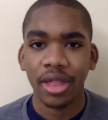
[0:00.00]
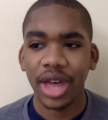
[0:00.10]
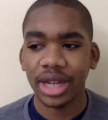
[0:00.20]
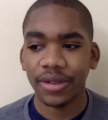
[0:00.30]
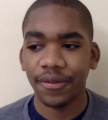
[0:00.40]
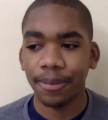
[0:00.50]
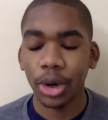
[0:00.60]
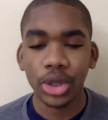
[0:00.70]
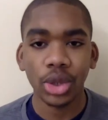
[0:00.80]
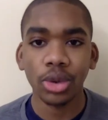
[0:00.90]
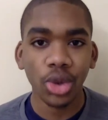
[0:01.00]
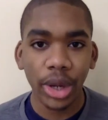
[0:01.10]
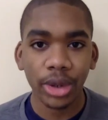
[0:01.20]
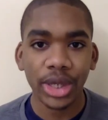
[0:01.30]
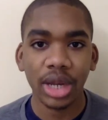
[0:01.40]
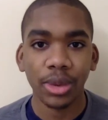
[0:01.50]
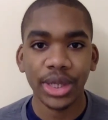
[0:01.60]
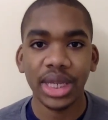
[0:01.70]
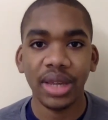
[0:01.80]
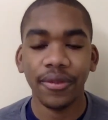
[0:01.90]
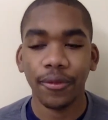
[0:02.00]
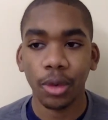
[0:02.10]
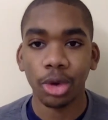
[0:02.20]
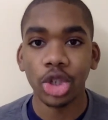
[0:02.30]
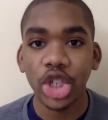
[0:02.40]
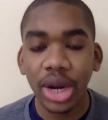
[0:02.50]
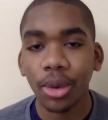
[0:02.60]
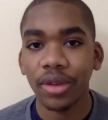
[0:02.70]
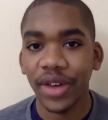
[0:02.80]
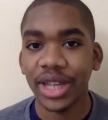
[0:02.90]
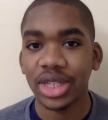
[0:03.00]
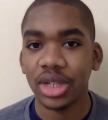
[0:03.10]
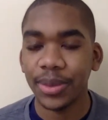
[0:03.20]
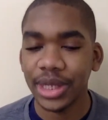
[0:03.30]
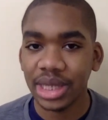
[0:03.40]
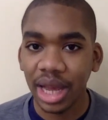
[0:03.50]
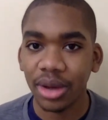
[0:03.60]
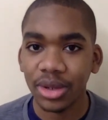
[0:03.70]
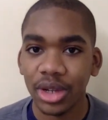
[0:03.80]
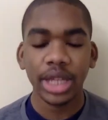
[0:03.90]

that personal trainers can receive for their general advice to be sound.